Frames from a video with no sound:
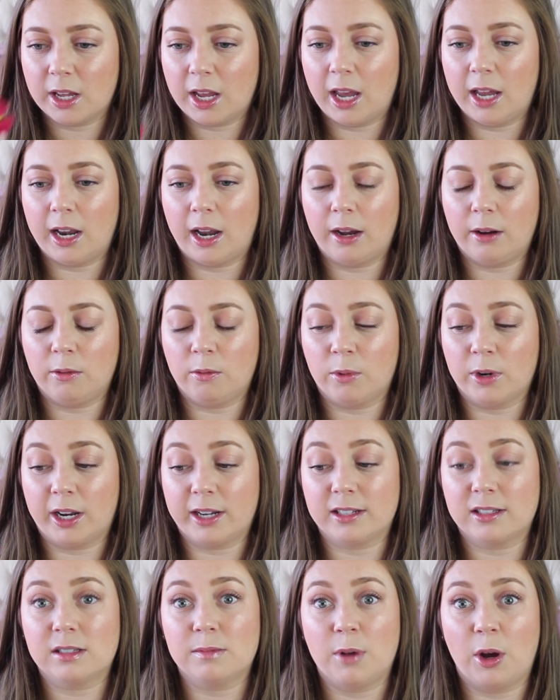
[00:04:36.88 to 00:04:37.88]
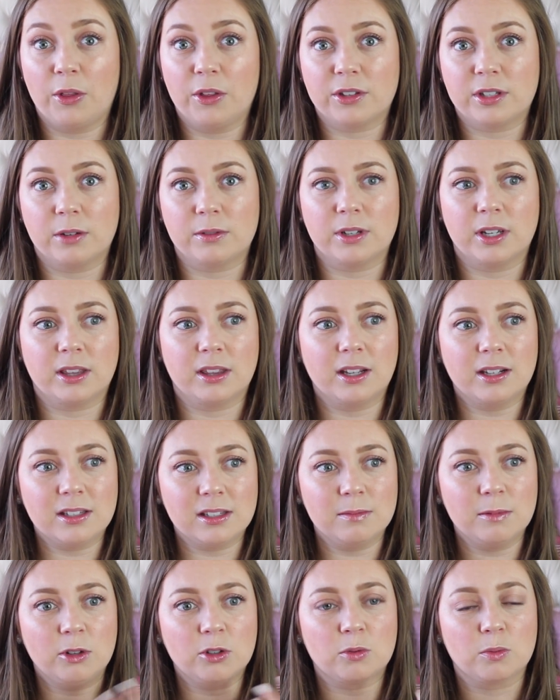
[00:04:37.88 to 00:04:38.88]
And I, when I smelled this, I was like, that
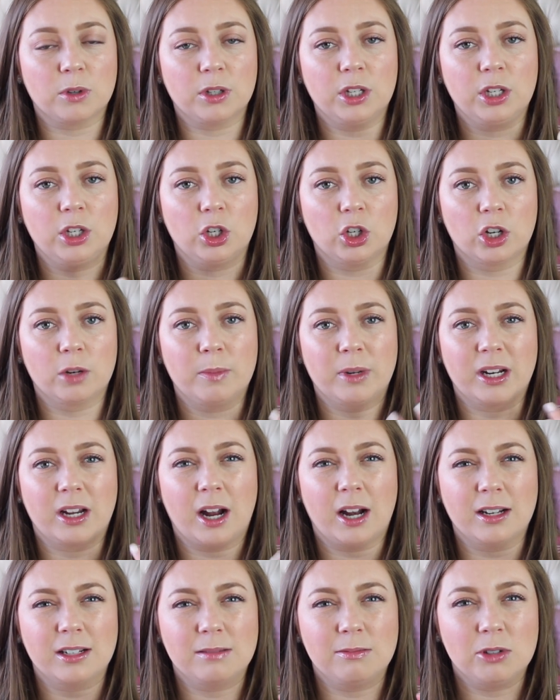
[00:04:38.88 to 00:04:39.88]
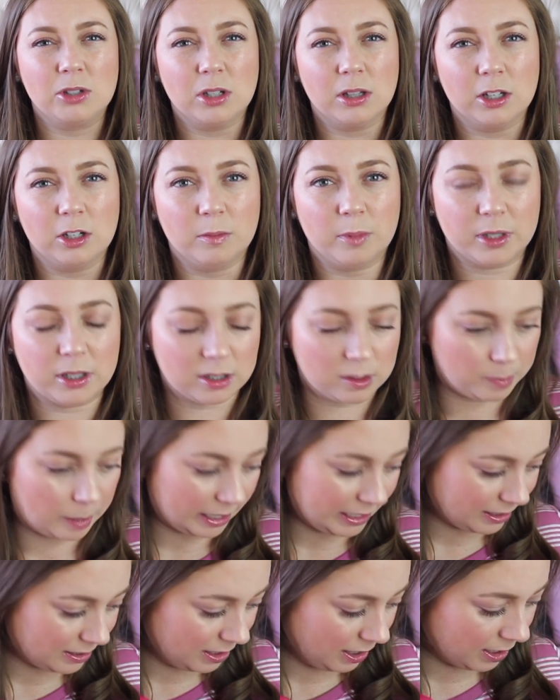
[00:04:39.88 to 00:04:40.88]
smells really good, but it kind of smells a little bit
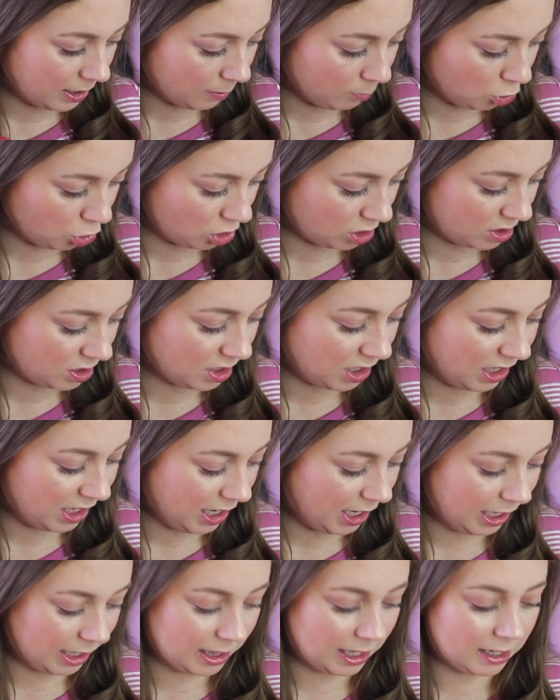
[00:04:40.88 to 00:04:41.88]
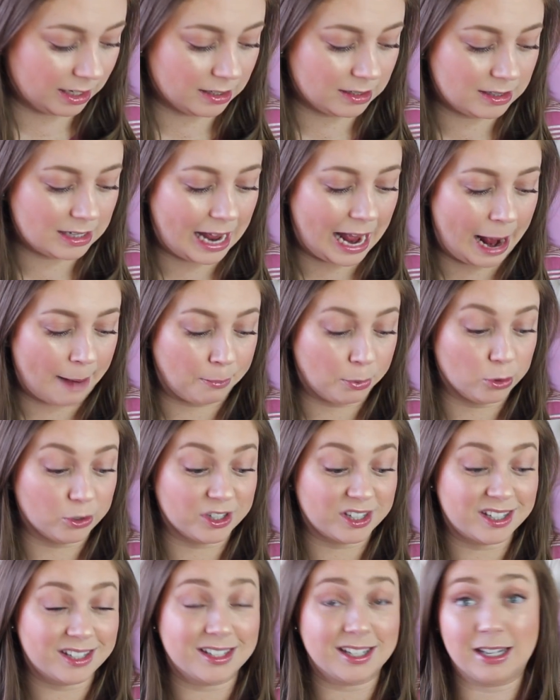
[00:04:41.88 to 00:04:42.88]
spicy, and I'm just seeing that it's apple
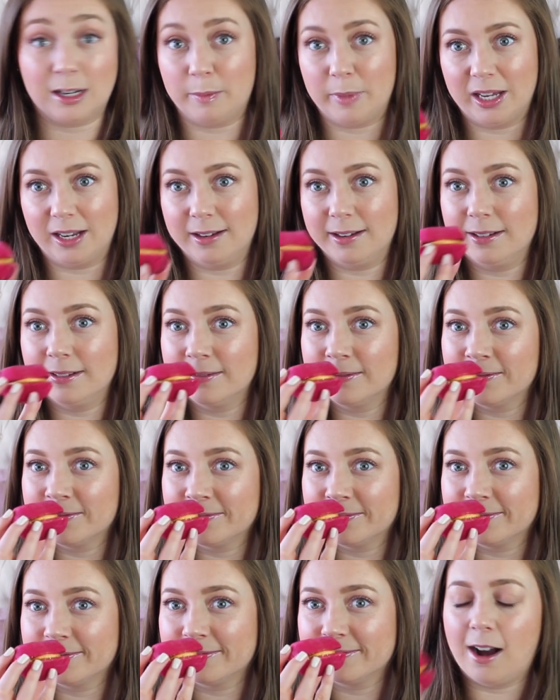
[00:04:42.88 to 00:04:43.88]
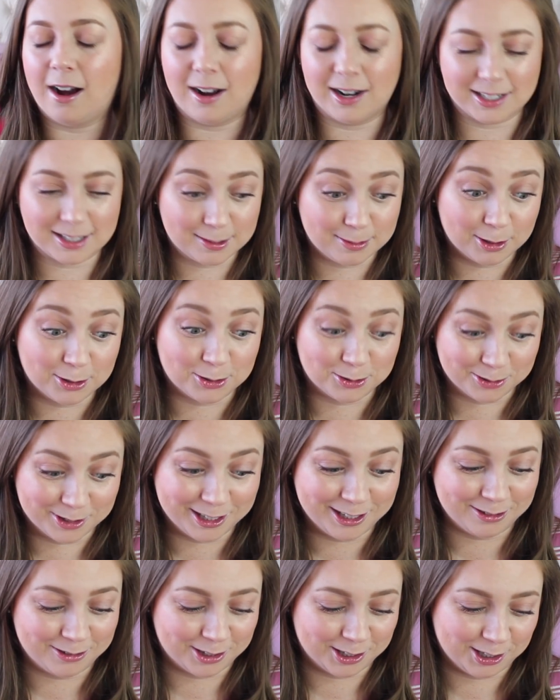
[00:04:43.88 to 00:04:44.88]
cinnamon. Oh, it smells
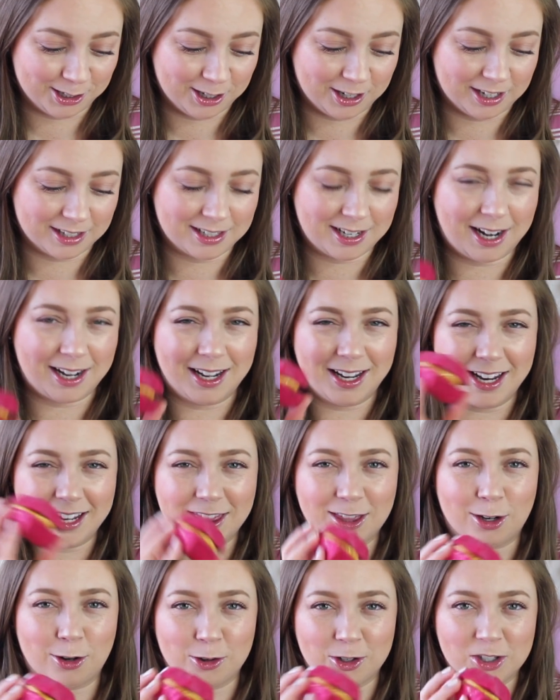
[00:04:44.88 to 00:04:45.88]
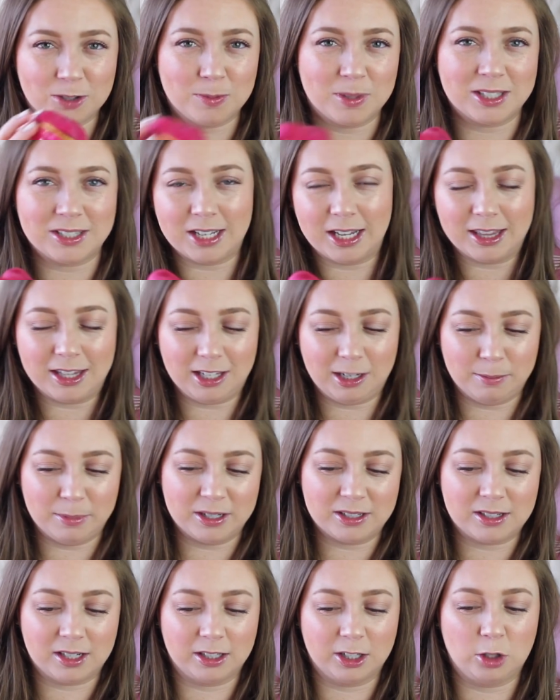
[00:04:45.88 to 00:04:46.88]
really, really good. It's kind of like the Christmas scent that you
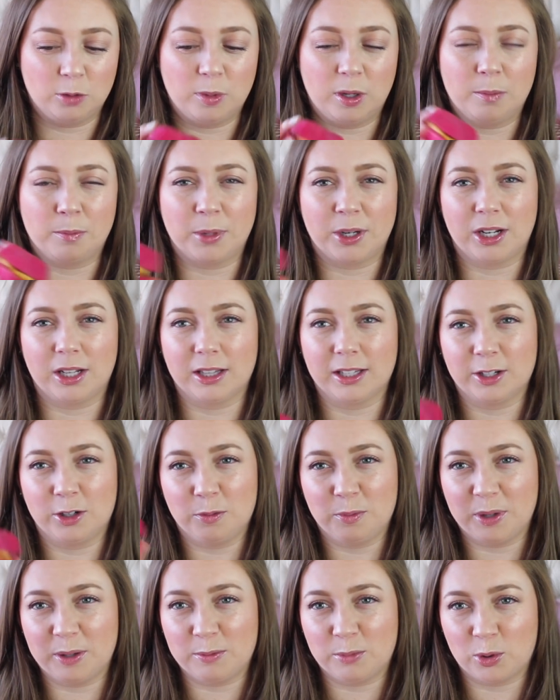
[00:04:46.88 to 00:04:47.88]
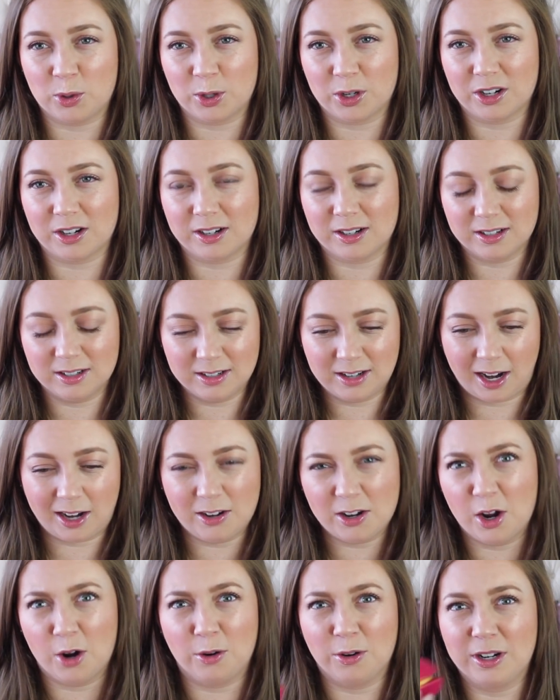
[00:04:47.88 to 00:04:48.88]
missed a little bit, but a little bit more, I
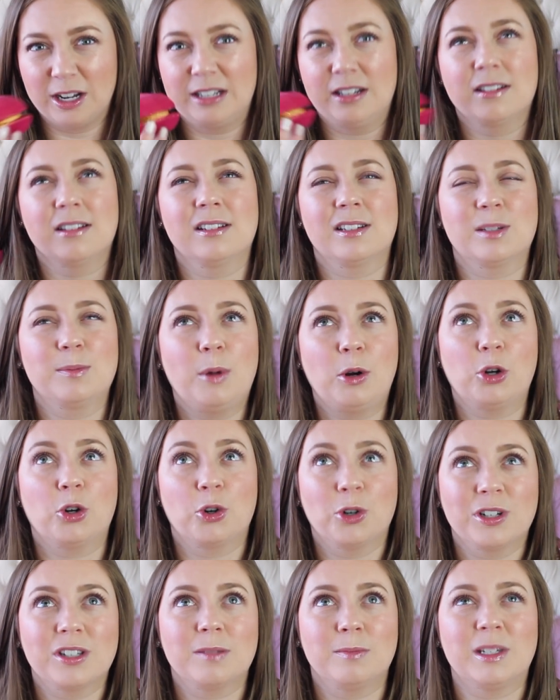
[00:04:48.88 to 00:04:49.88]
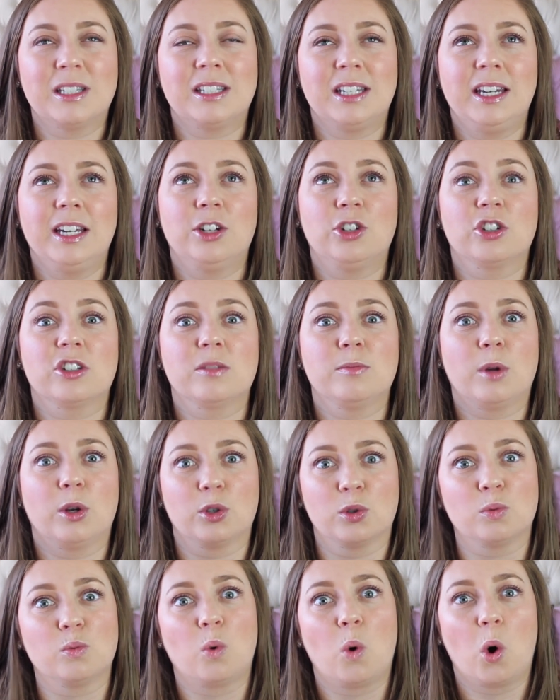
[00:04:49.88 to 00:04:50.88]
don't know. It doesn't smell Christmassy, it just
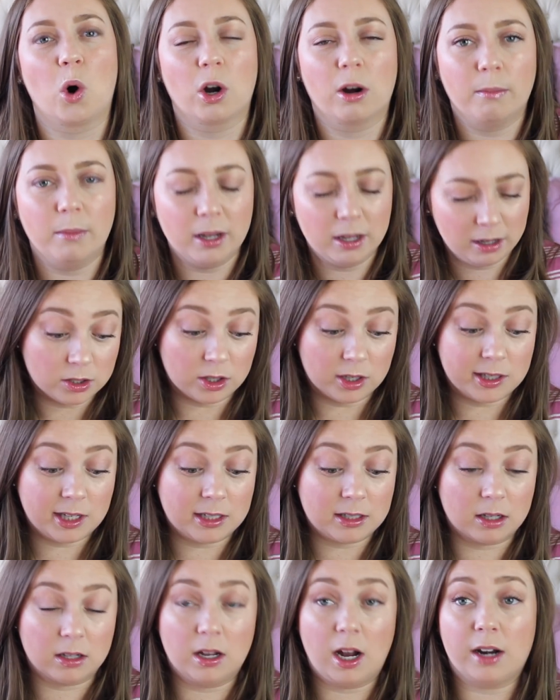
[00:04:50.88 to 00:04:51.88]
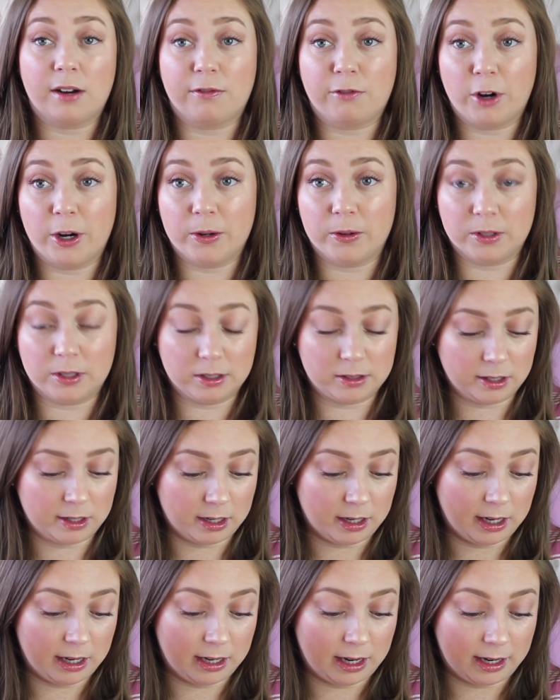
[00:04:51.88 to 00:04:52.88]
smells warm. So this has a lot of fragrances in
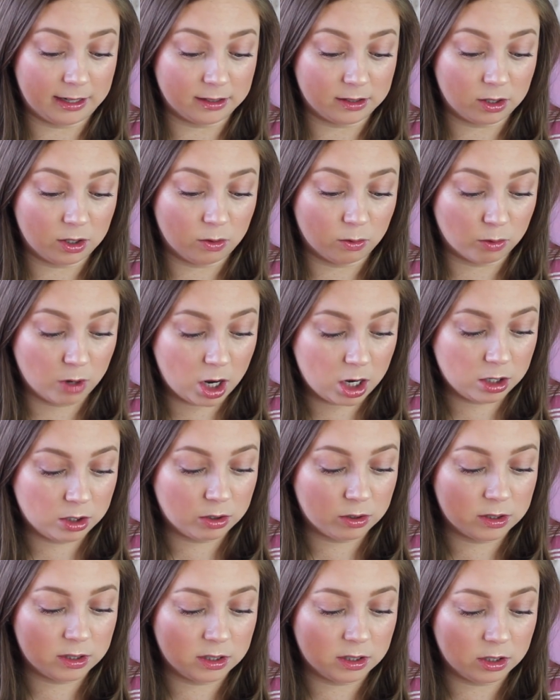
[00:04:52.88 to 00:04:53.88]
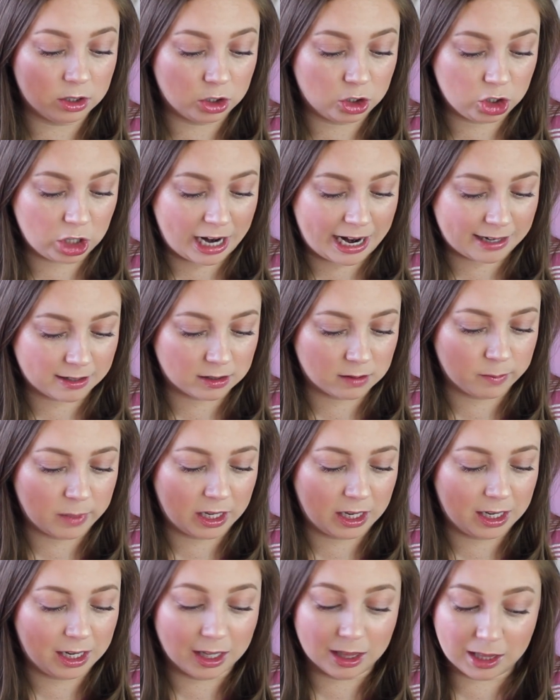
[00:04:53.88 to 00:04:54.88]
it. It has rose,
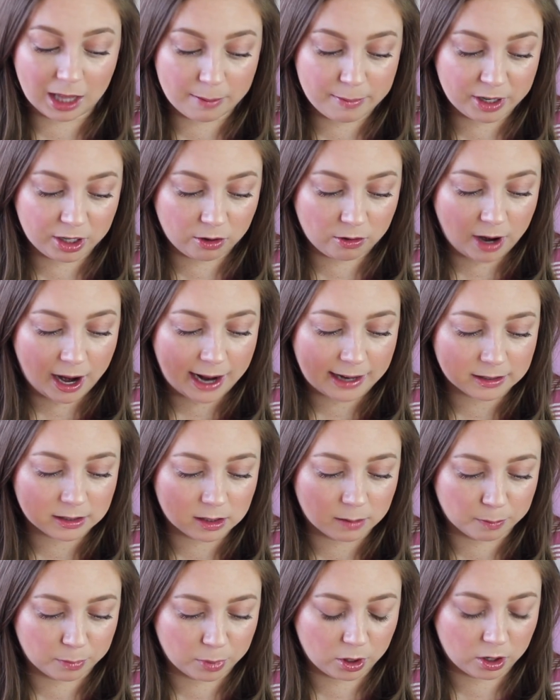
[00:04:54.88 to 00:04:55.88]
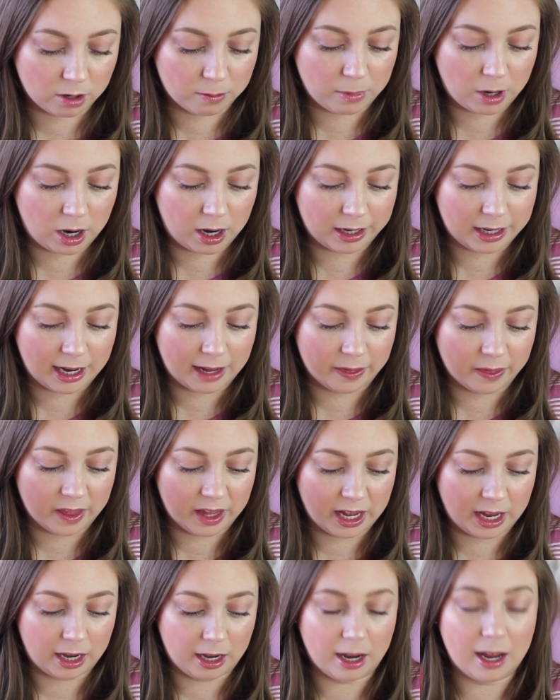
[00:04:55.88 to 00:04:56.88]
jasmine, lemongrass, bergamot, and
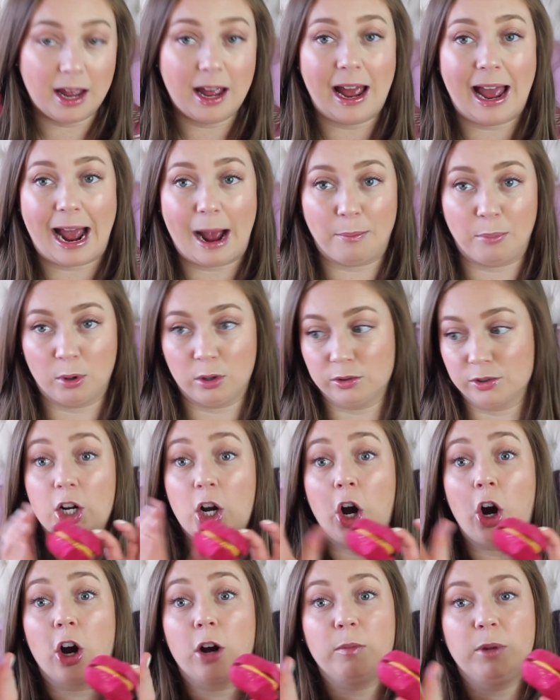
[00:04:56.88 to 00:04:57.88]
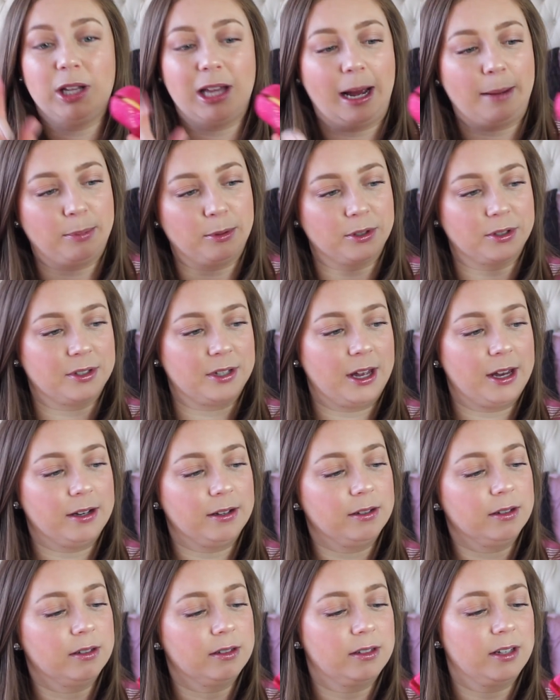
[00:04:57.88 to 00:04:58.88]
then apple. Caramel apple
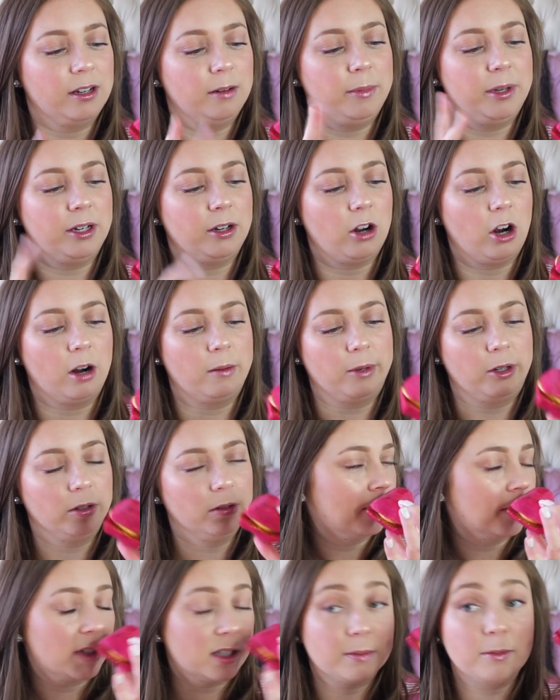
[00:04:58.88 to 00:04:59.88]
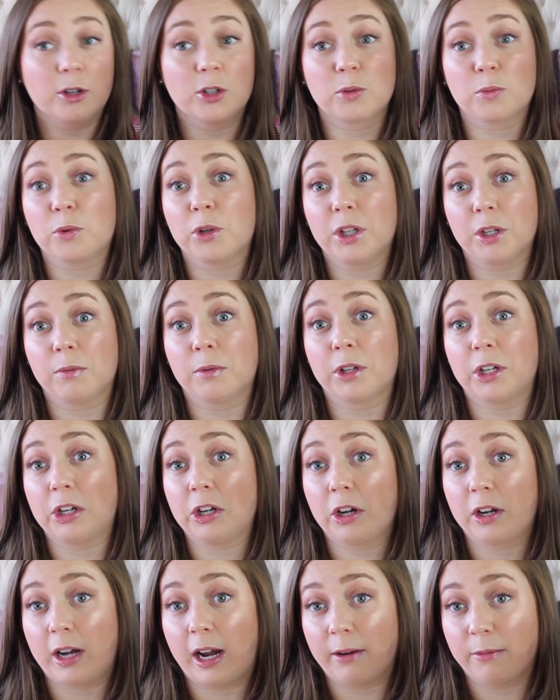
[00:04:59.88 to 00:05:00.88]
scent. Cinnamon caramel. It smells really, really
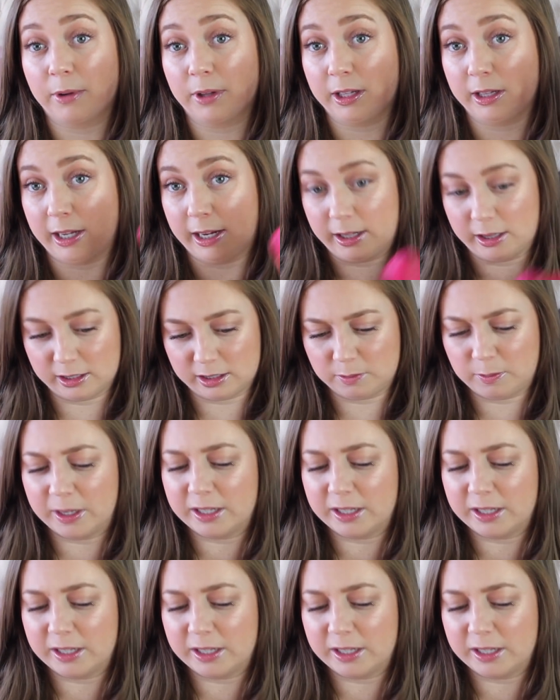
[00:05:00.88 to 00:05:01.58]
good. I really like this.